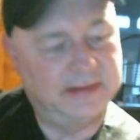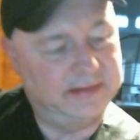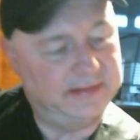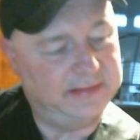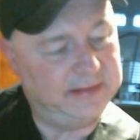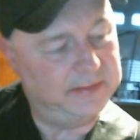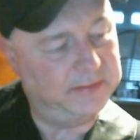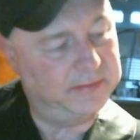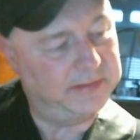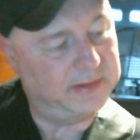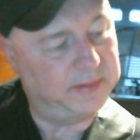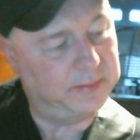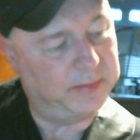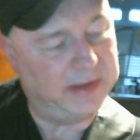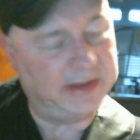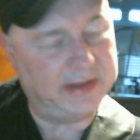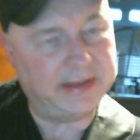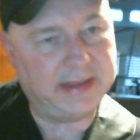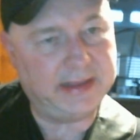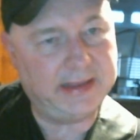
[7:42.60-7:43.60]
D with your
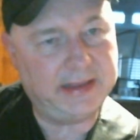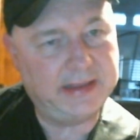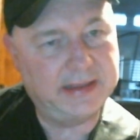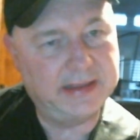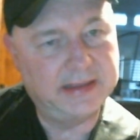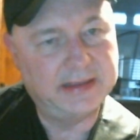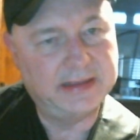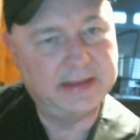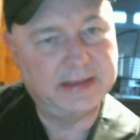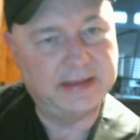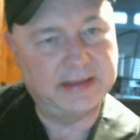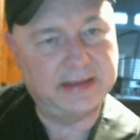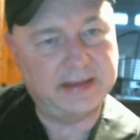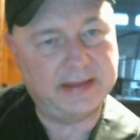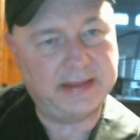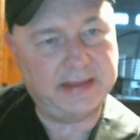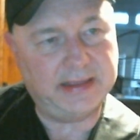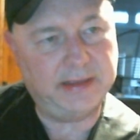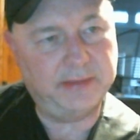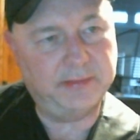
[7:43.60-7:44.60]
pinky,
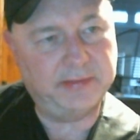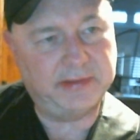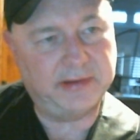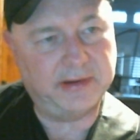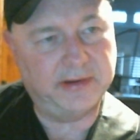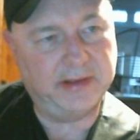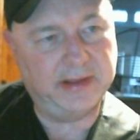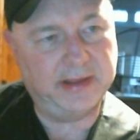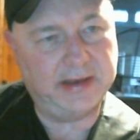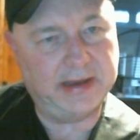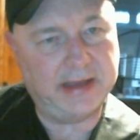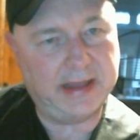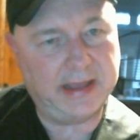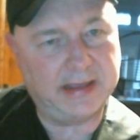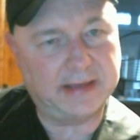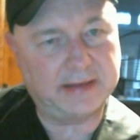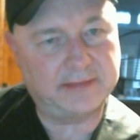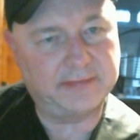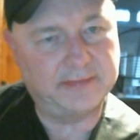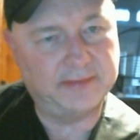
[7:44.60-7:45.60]
E with your
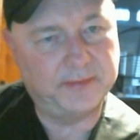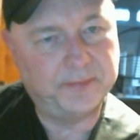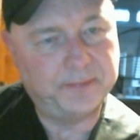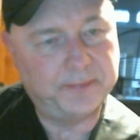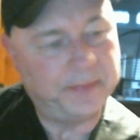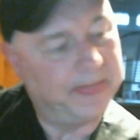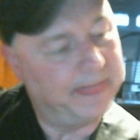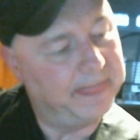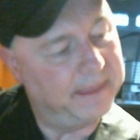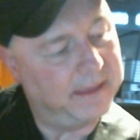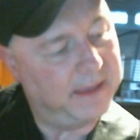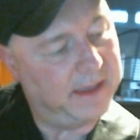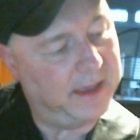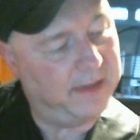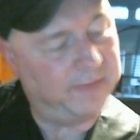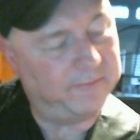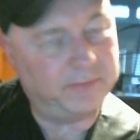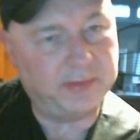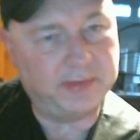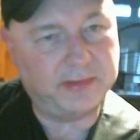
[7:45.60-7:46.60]
index,
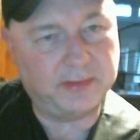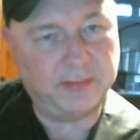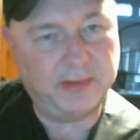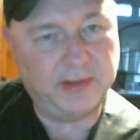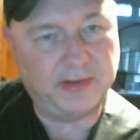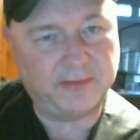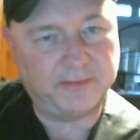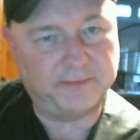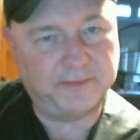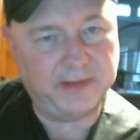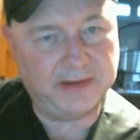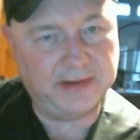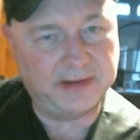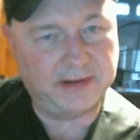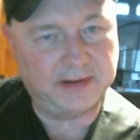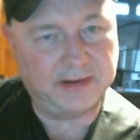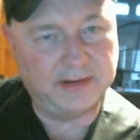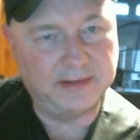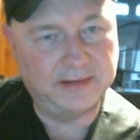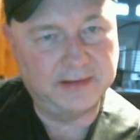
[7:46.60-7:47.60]
F with your middle
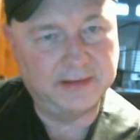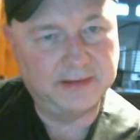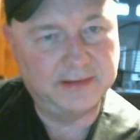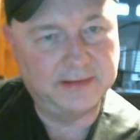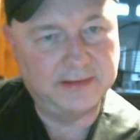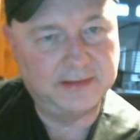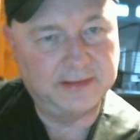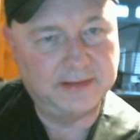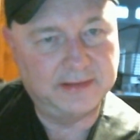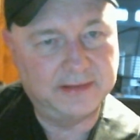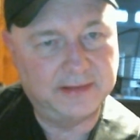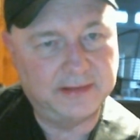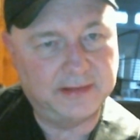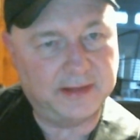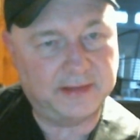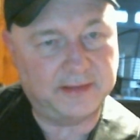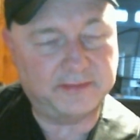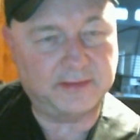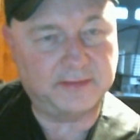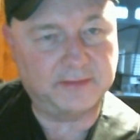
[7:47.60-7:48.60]
finger.
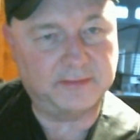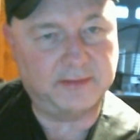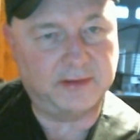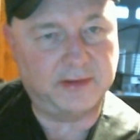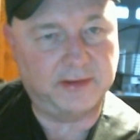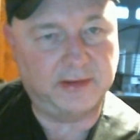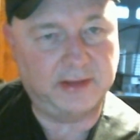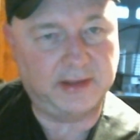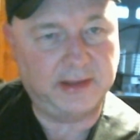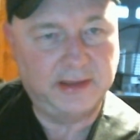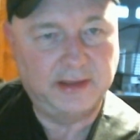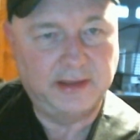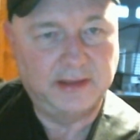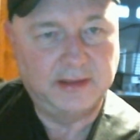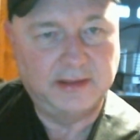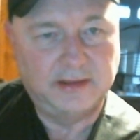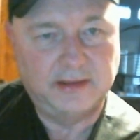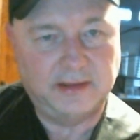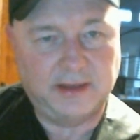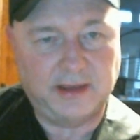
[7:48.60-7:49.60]
That sounds dirty.
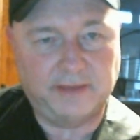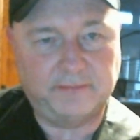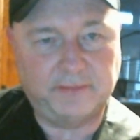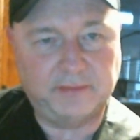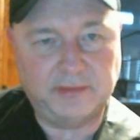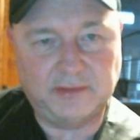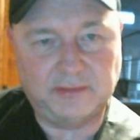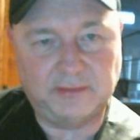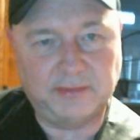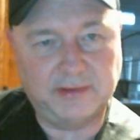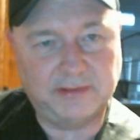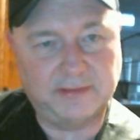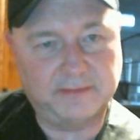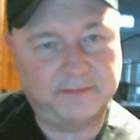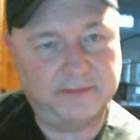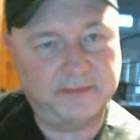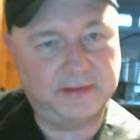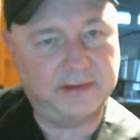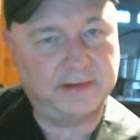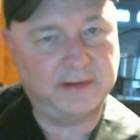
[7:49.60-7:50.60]
F with your middle
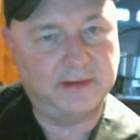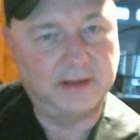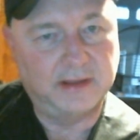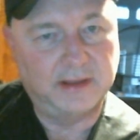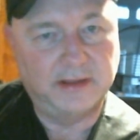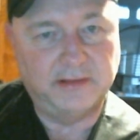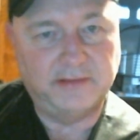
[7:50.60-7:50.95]
finger.